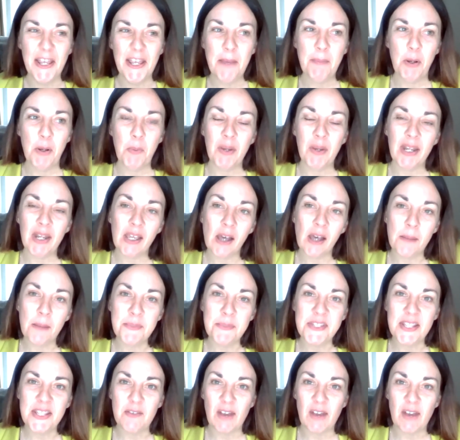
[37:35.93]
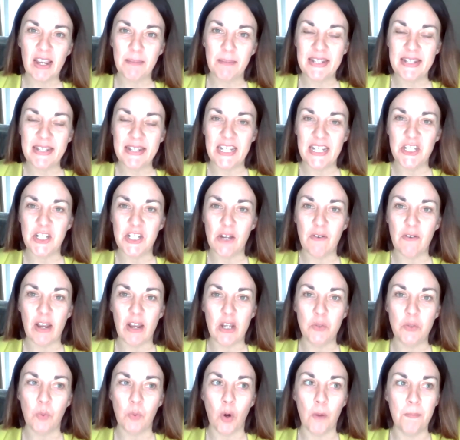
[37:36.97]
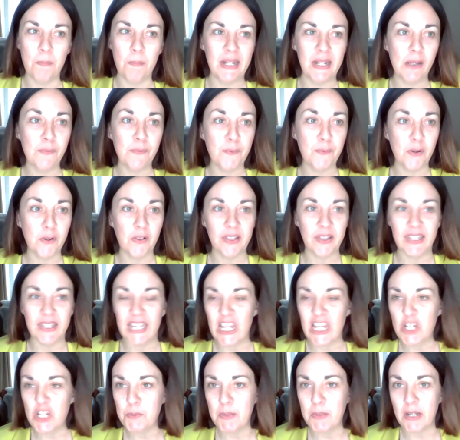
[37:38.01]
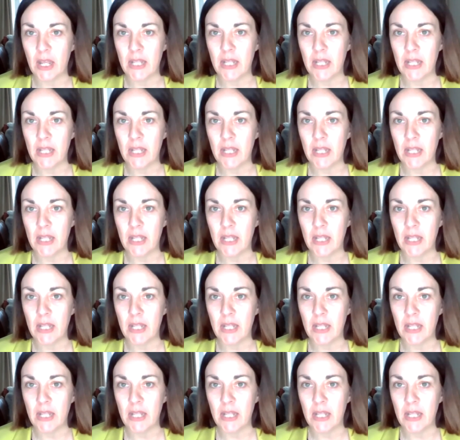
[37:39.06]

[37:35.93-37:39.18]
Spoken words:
But when it comes to the recommendation around what meaningful engagement